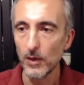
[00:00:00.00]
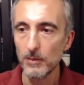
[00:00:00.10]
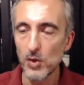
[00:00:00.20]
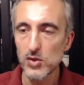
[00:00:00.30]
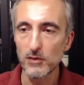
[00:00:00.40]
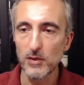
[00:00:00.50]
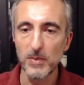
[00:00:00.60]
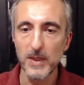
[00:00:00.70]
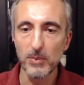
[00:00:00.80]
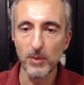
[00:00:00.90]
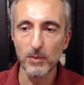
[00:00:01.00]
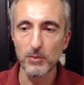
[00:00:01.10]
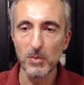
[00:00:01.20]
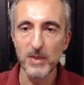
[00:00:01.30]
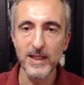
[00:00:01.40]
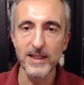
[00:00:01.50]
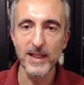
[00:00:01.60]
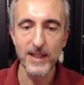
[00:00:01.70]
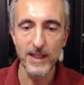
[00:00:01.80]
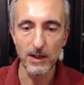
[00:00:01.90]
most of the people probably
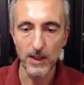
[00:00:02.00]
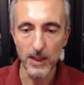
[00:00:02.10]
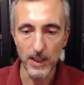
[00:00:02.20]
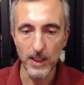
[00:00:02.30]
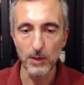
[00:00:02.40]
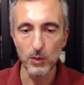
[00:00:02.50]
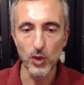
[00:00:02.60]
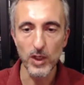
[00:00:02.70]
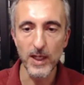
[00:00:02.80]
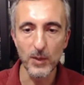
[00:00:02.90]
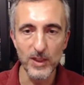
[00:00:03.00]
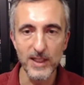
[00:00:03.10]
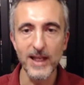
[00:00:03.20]
attending are working within